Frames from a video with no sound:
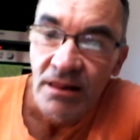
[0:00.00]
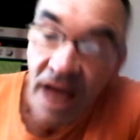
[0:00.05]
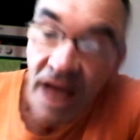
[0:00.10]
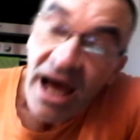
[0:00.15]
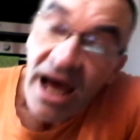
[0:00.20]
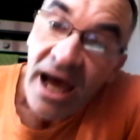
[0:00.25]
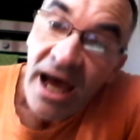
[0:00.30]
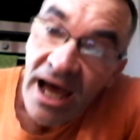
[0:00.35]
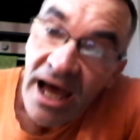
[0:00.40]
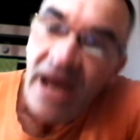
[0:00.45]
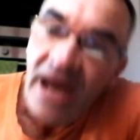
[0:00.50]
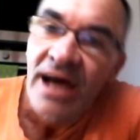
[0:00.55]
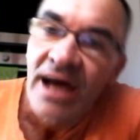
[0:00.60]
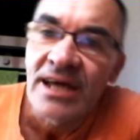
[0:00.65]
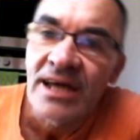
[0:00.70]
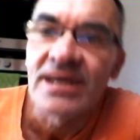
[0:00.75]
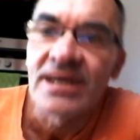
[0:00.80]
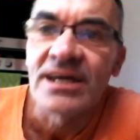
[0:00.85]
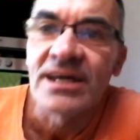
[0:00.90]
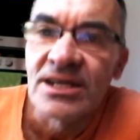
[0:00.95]

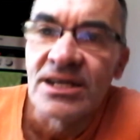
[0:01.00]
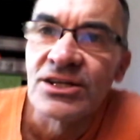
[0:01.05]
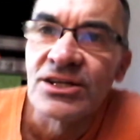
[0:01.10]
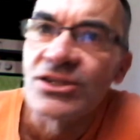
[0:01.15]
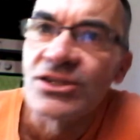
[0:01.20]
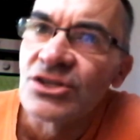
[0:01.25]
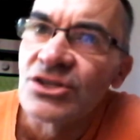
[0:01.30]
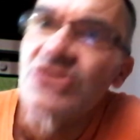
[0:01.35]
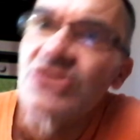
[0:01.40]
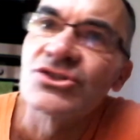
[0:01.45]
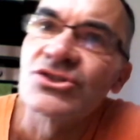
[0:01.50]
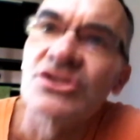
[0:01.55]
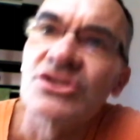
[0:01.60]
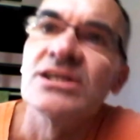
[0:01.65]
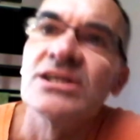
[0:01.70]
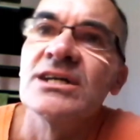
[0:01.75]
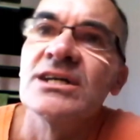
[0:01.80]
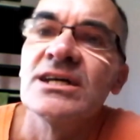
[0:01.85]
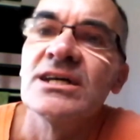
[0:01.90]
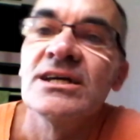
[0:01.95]
hanging in the
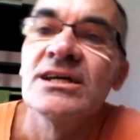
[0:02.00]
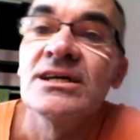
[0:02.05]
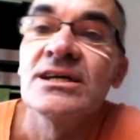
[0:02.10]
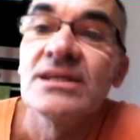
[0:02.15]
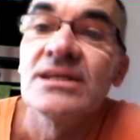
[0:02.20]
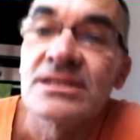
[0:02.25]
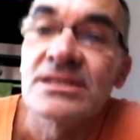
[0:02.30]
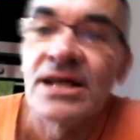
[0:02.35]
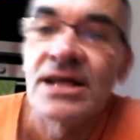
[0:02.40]
trees,